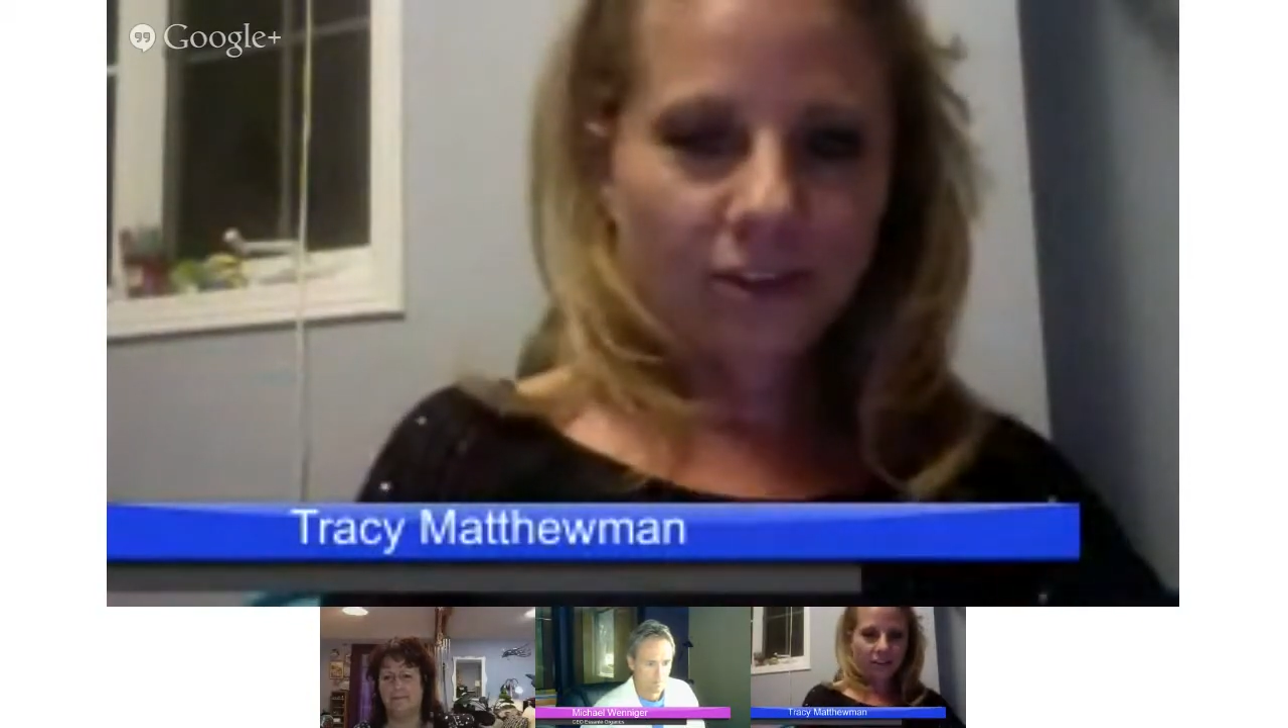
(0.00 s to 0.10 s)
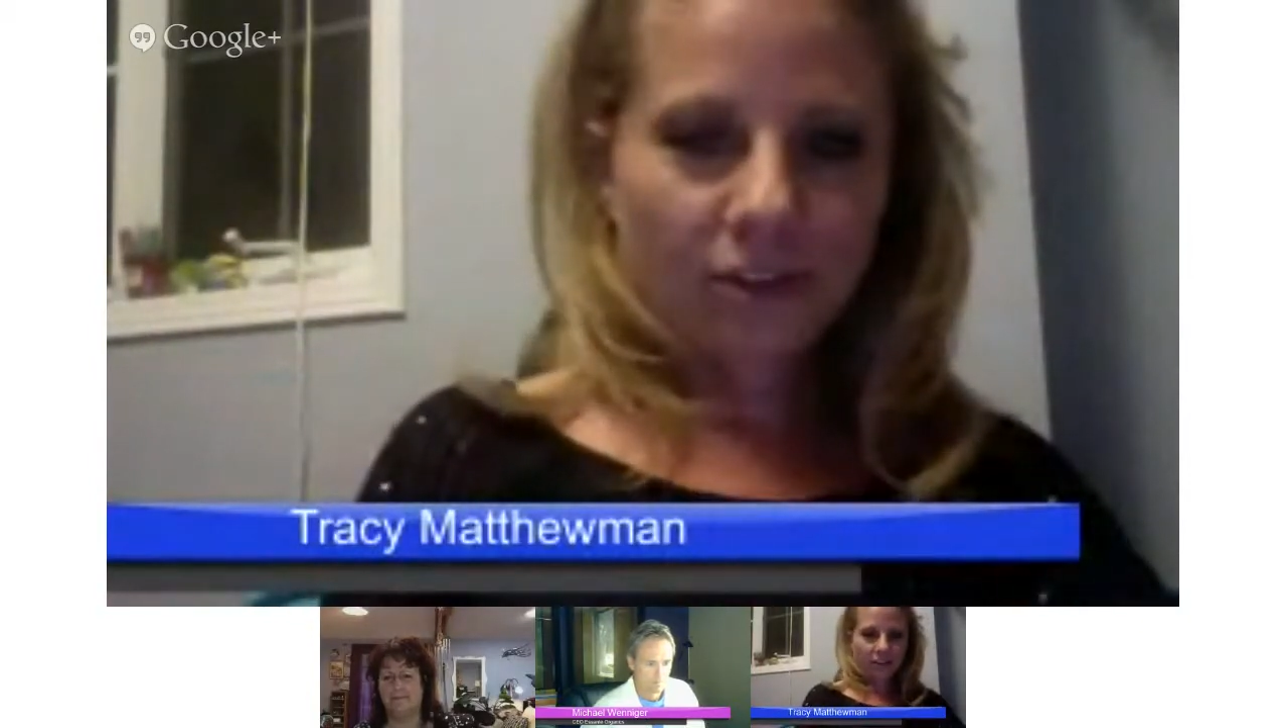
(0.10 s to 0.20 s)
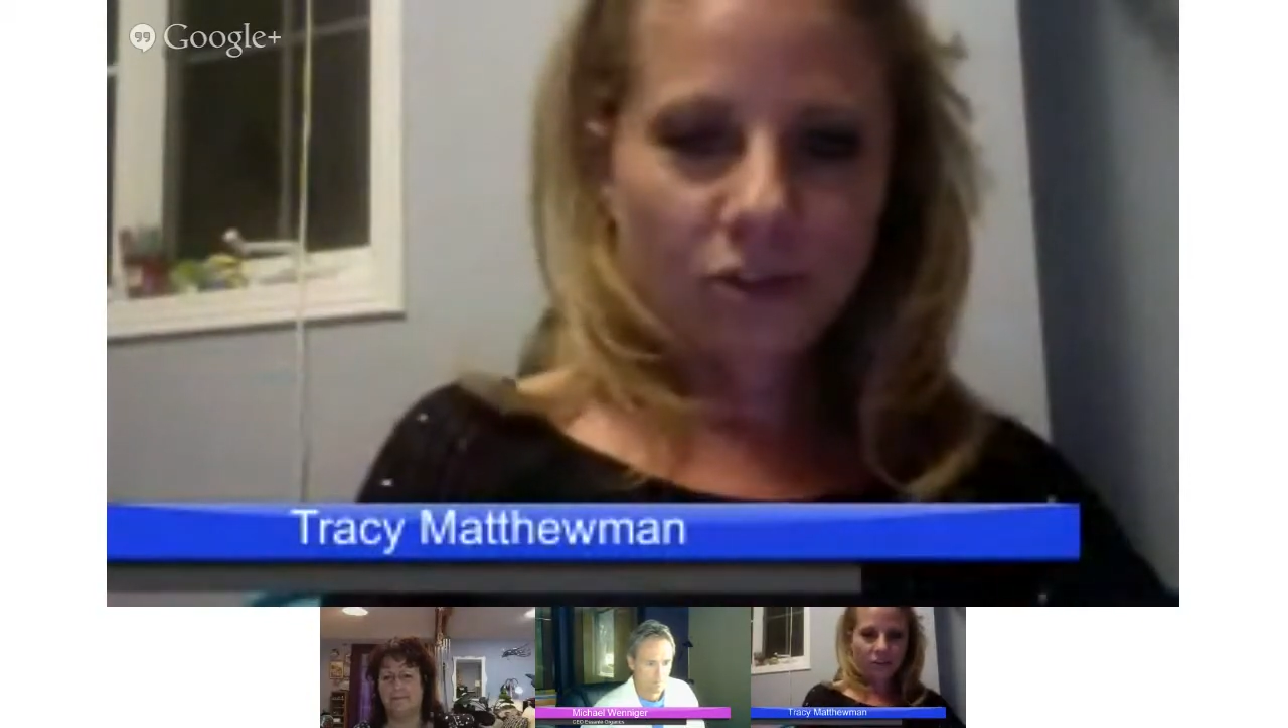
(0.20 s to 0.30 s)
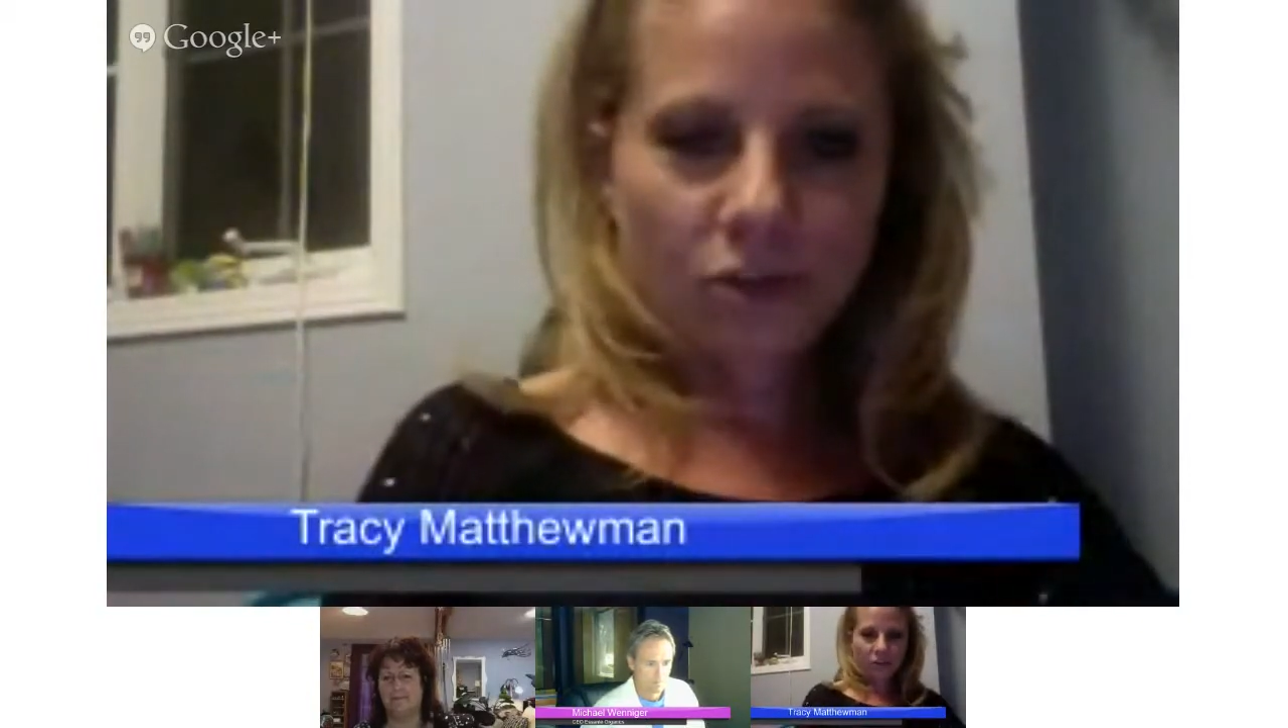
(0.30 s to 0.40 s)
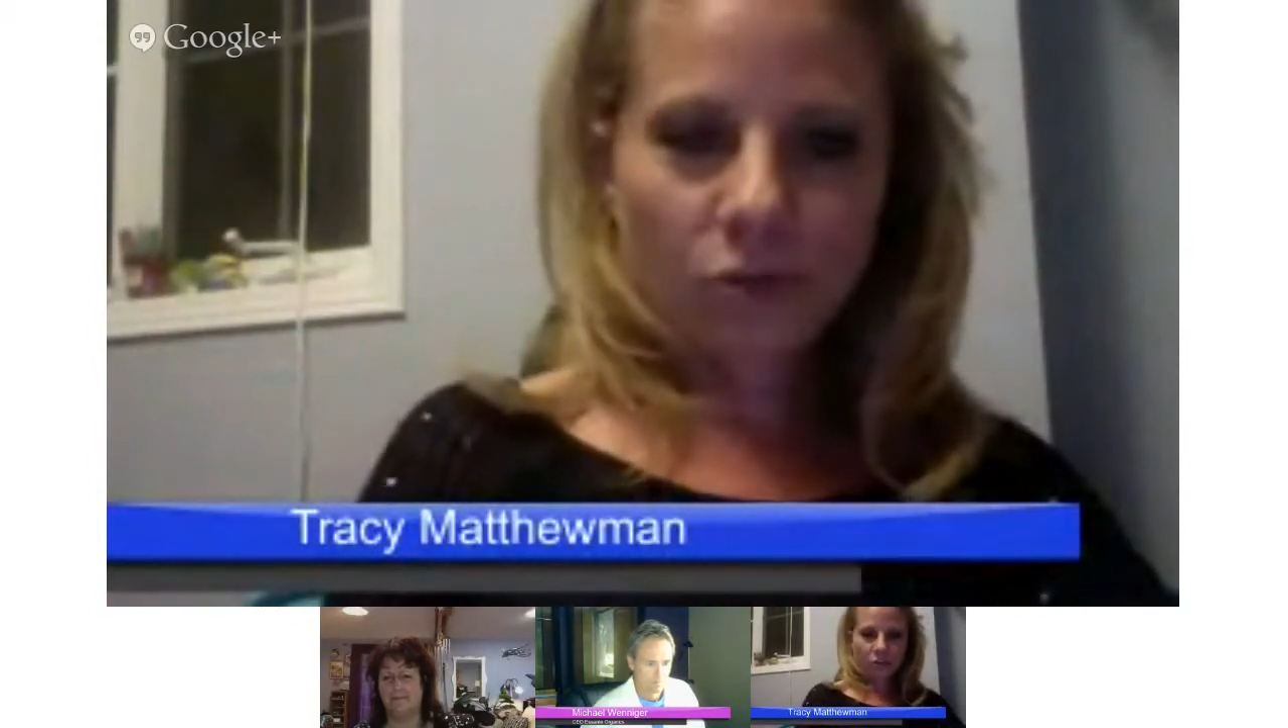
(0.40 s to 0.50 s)

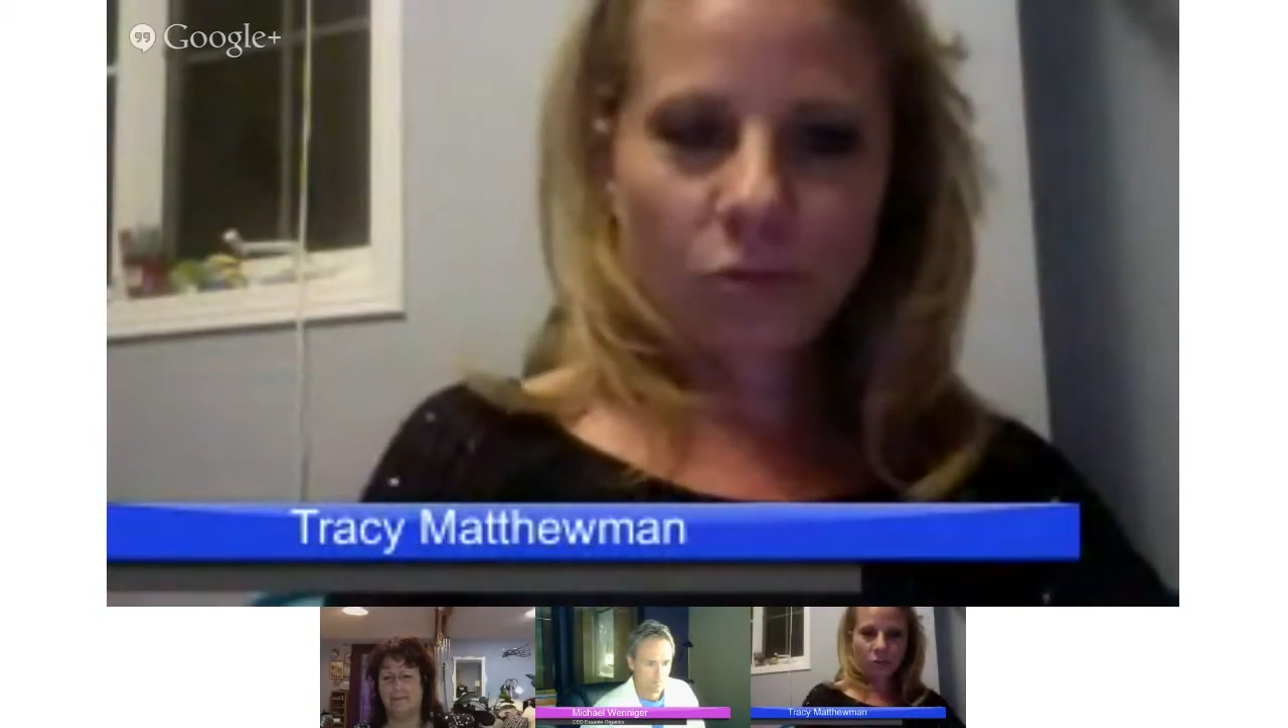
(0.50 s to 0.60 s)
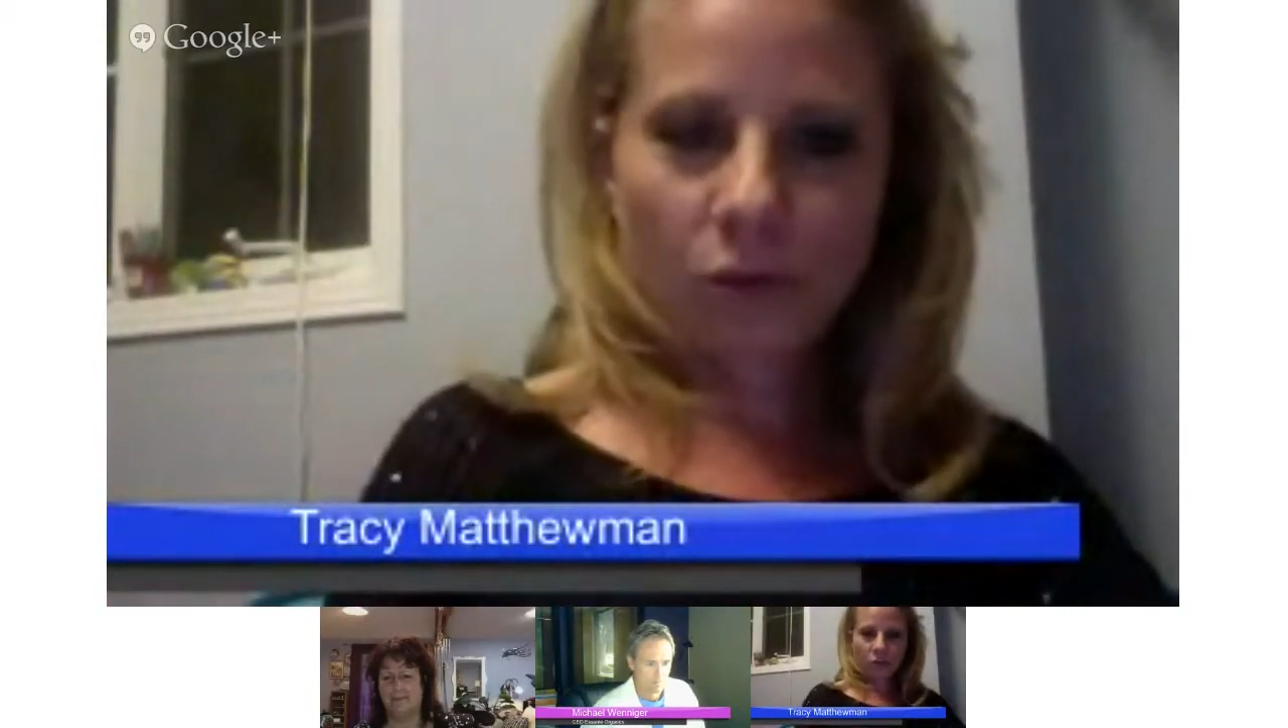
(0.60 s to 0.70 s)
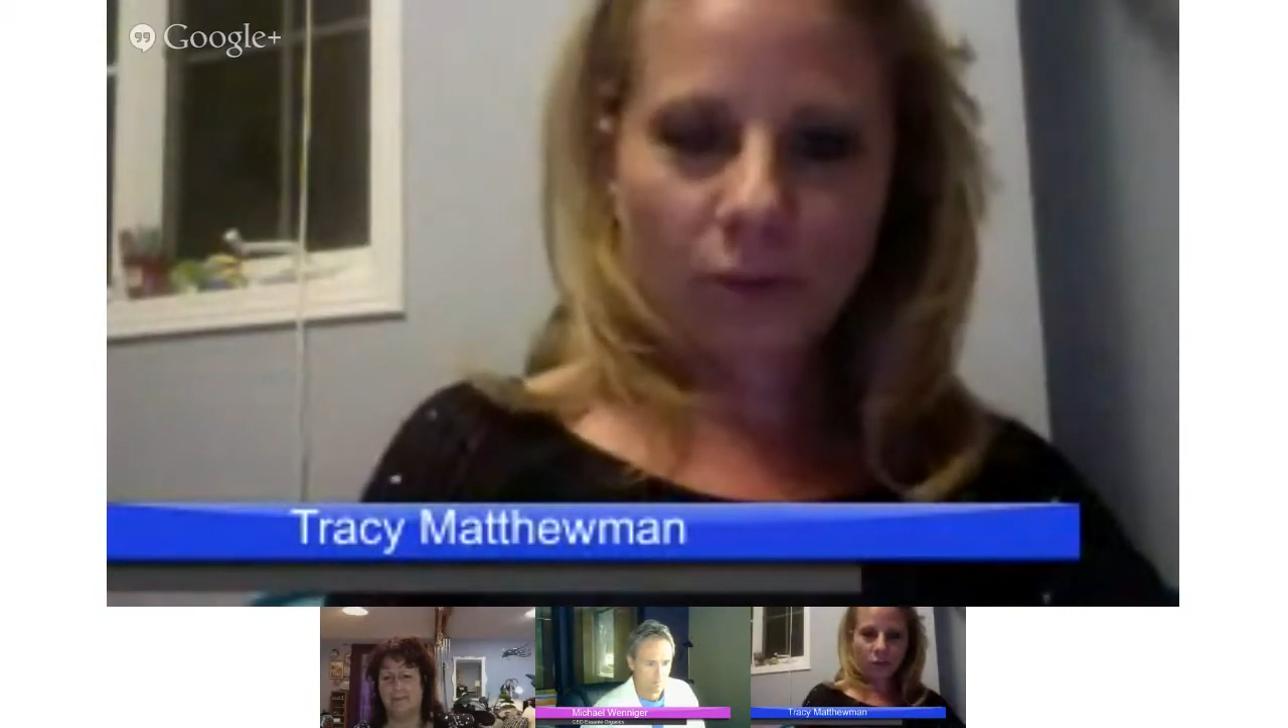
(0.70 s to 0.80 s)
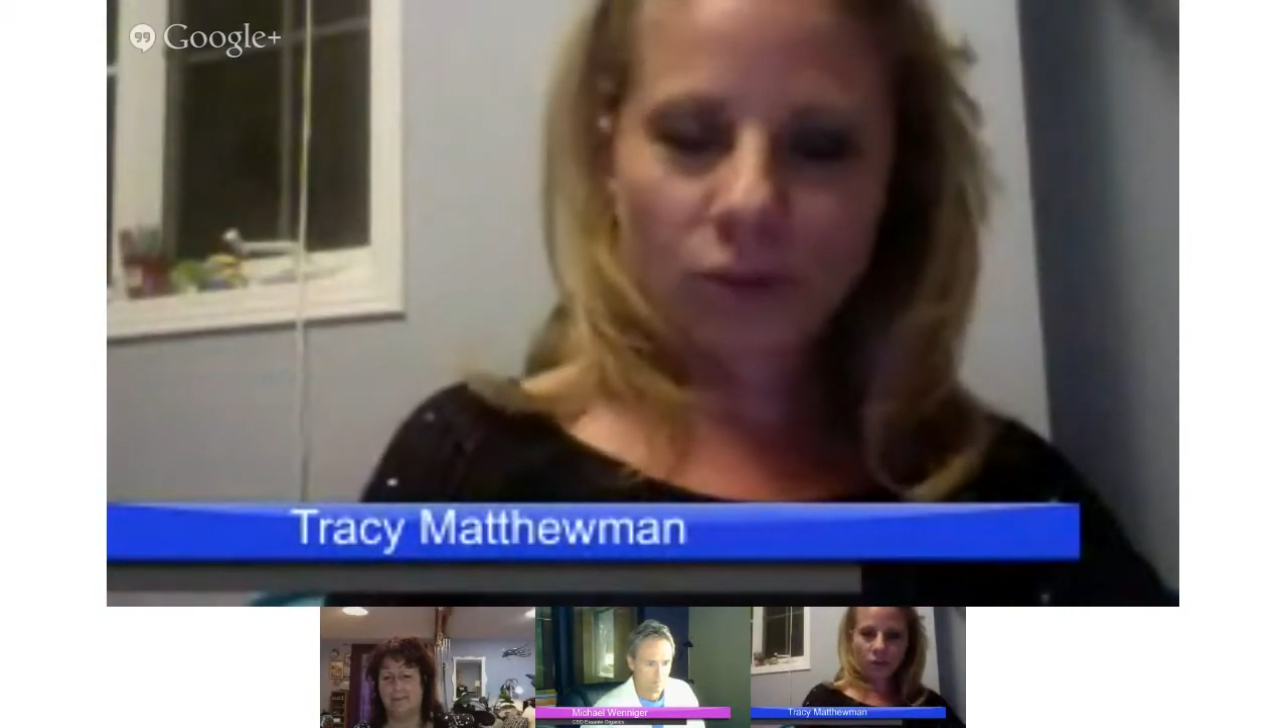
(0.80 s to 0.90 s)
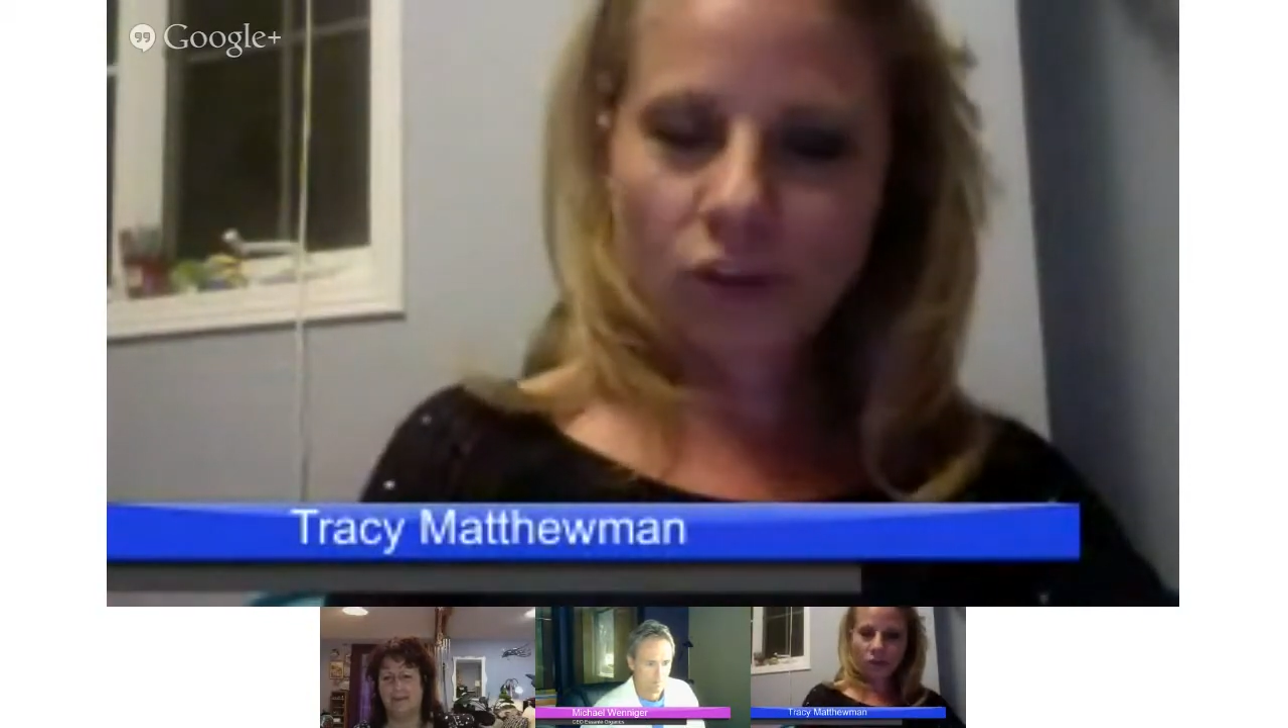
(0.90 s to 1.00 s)
to what
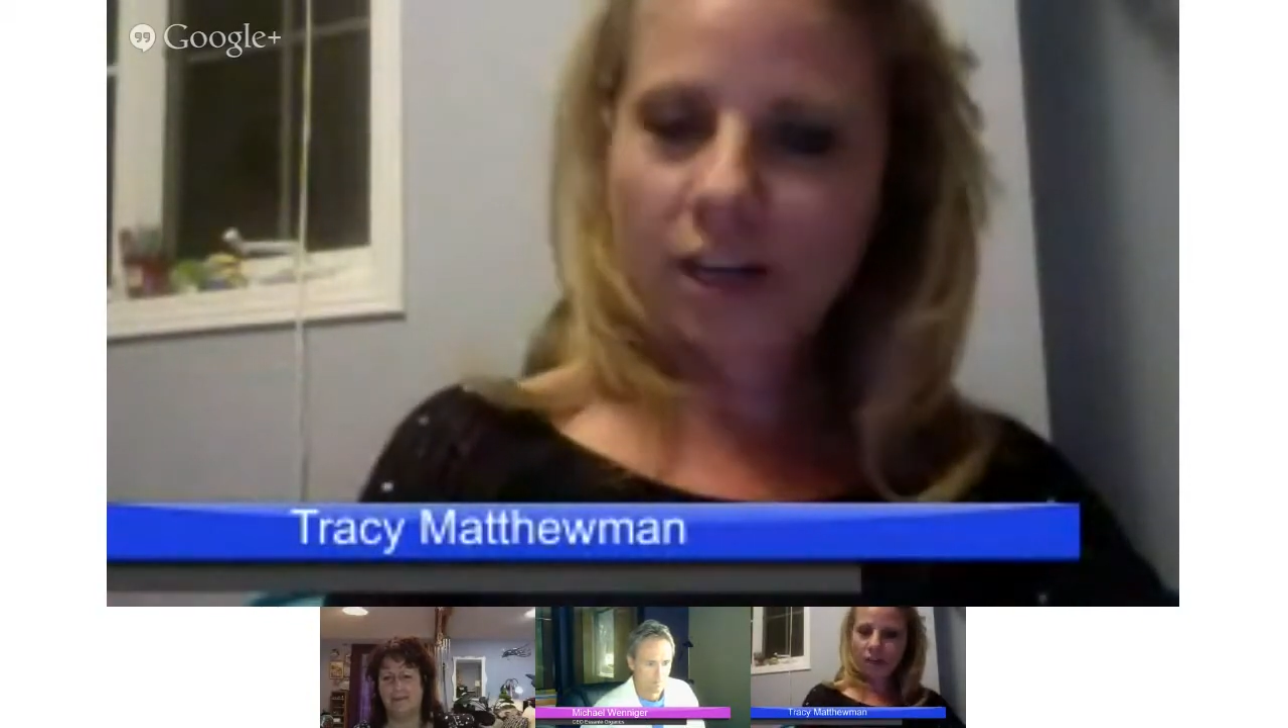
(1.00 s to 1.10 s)
we're trying